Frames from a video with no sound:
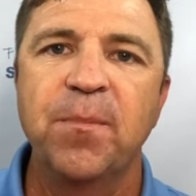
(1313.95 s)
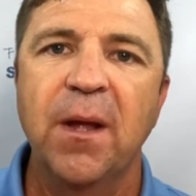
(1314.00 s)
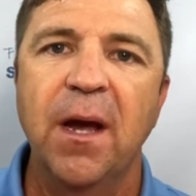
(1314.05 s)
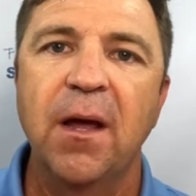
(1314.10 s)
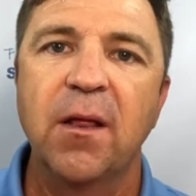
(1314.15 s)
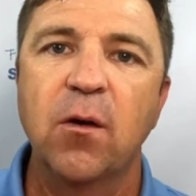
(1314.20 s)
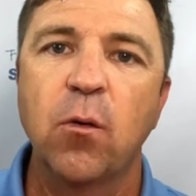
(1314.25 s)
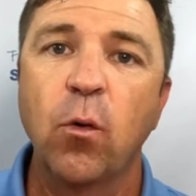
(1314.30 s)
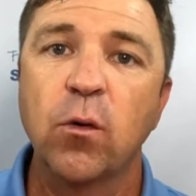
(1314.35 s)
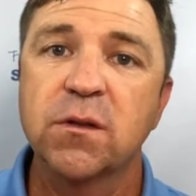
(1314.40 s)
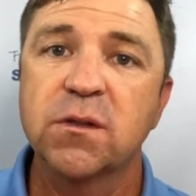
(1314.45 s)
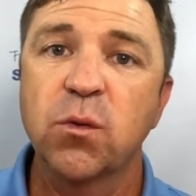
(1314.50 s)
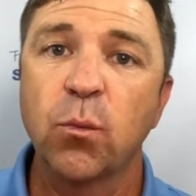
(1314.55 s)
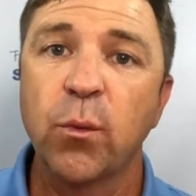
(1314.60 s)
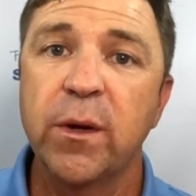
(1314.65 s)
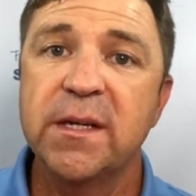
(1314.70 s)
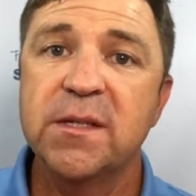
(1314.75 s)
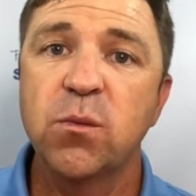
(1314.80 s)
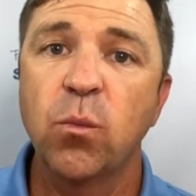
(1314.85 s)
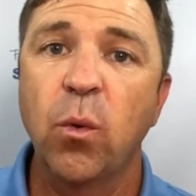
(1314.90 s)
And of course, the
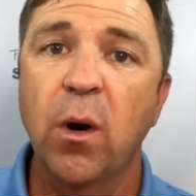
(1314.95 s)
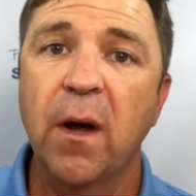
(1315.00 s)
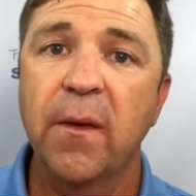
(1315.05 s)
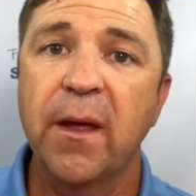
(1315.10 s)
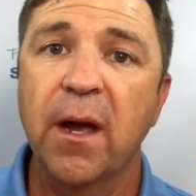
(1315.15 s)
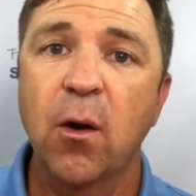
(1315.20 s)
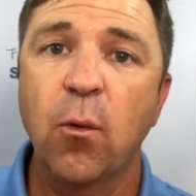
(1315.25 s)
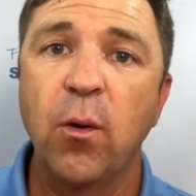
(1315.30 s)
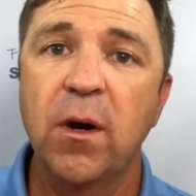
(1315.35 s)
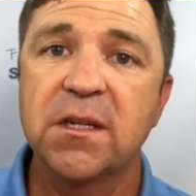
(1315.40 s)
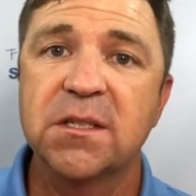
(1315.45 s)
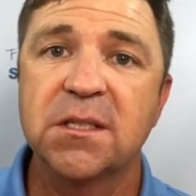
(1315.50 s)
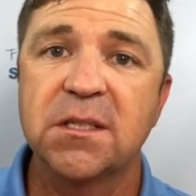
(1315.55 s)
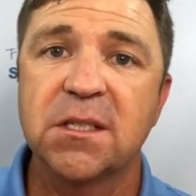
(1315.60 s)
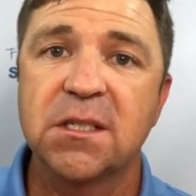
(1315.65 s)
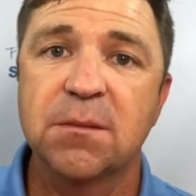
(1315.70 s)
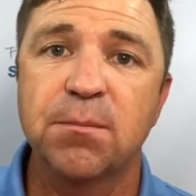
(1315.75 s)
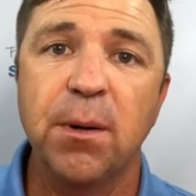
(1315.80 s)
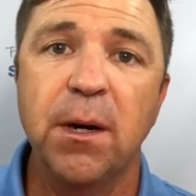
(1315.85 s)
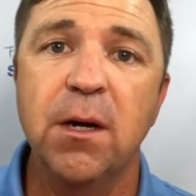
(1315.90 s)
reason why that question
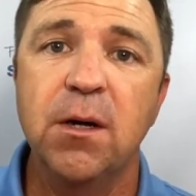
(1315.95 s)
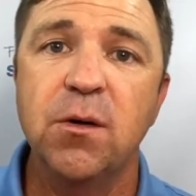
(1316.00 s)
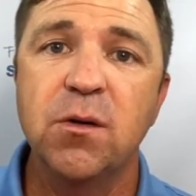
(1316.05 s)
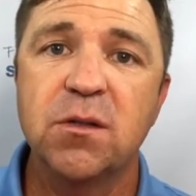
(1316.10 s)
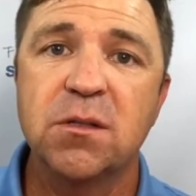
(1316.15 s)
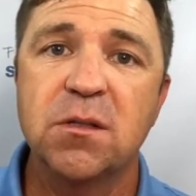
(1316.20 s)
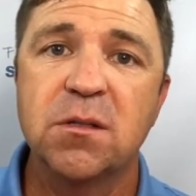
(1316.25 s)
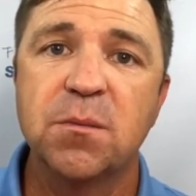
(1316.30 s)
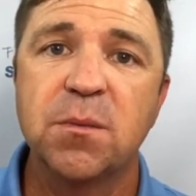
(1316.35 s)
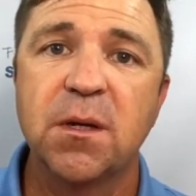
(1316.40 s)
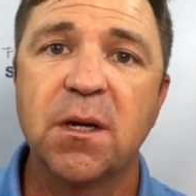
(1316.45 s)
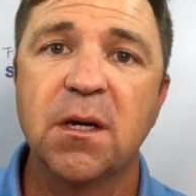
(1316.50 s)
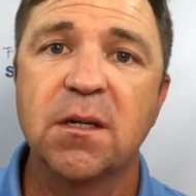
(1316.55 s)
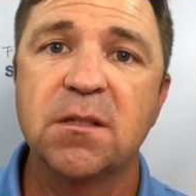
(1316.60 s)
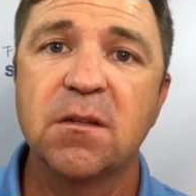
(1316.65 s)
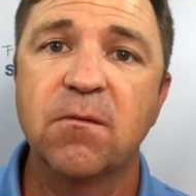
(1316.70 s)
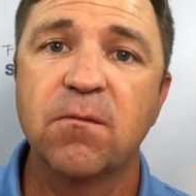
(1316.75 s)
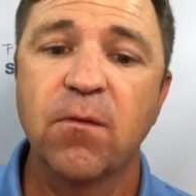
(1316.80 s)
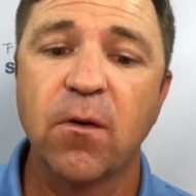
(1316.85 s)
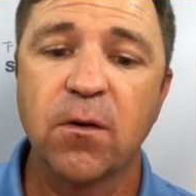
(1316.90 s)
is posed is because
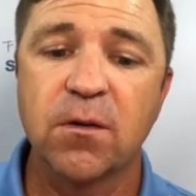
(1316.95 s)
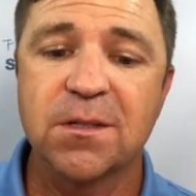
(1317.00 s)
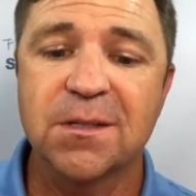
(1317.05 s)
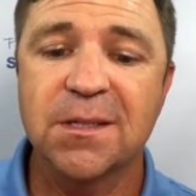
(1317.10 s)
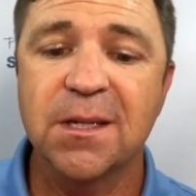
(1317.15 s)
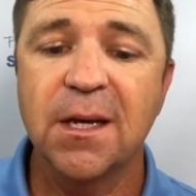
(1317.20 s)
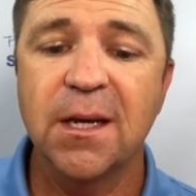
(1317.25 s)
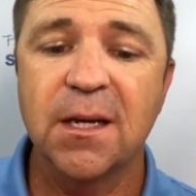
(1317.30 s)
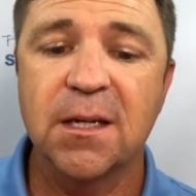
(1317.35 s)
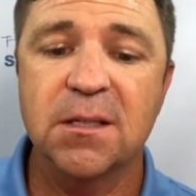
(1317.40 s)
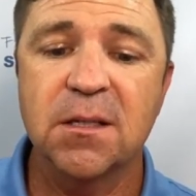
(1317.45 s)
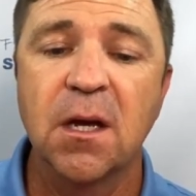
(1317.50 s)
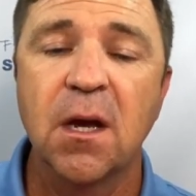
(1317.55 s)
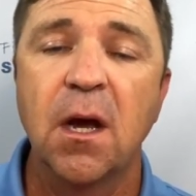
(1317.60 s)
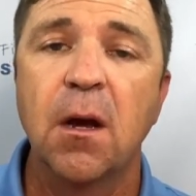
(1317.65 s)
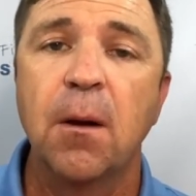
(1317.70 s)
in verse 6,